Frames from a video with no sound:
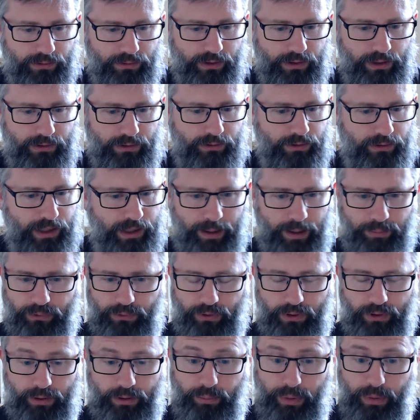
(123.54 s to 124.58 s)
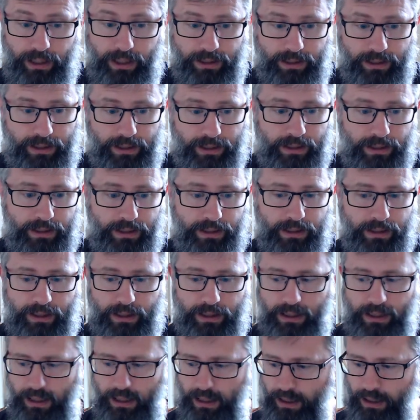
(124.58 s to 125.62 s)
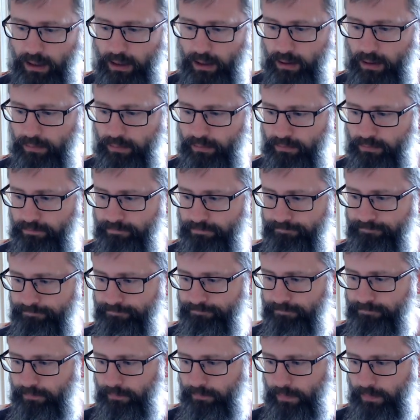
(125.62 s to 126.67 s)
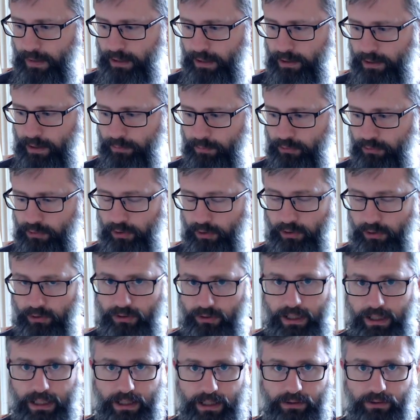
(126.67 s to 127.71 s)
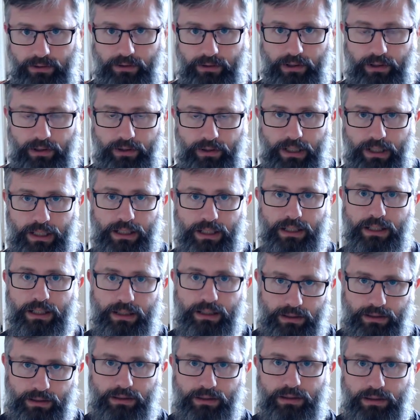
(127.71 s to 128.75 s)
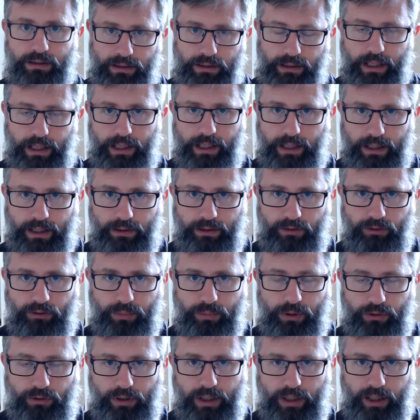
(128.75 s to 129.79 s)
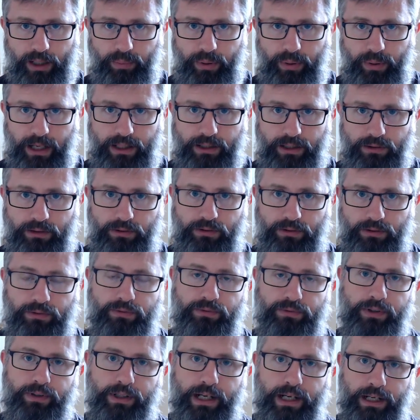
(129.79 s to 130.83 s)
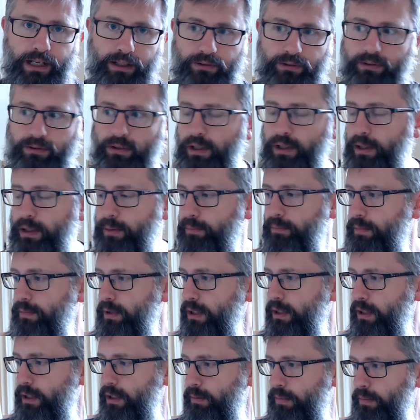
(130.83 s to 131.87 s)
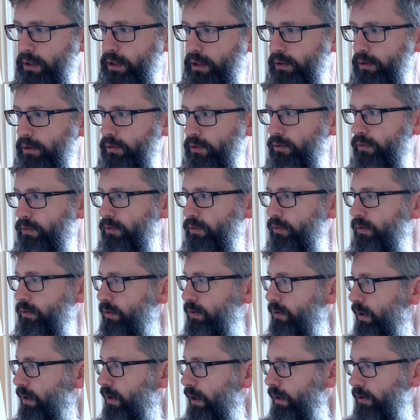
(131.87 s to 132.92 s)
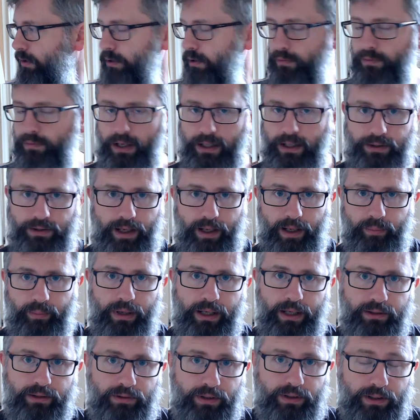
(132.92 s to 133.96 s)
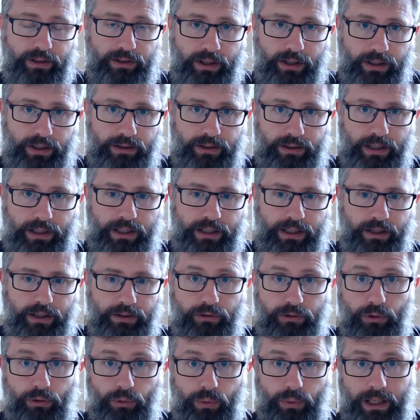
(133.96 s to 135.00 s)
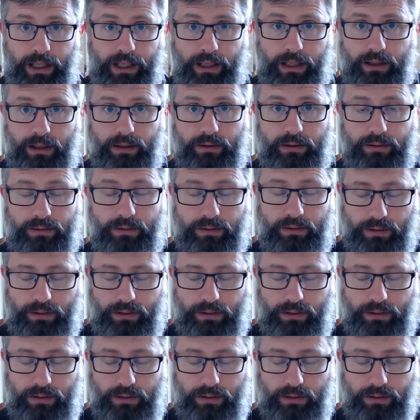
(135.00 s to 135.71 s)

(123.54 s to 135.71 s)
It's an absolute pain. And I'm seriously considering getting some acrylic paints for next time, because I could have had that painting done in under a week,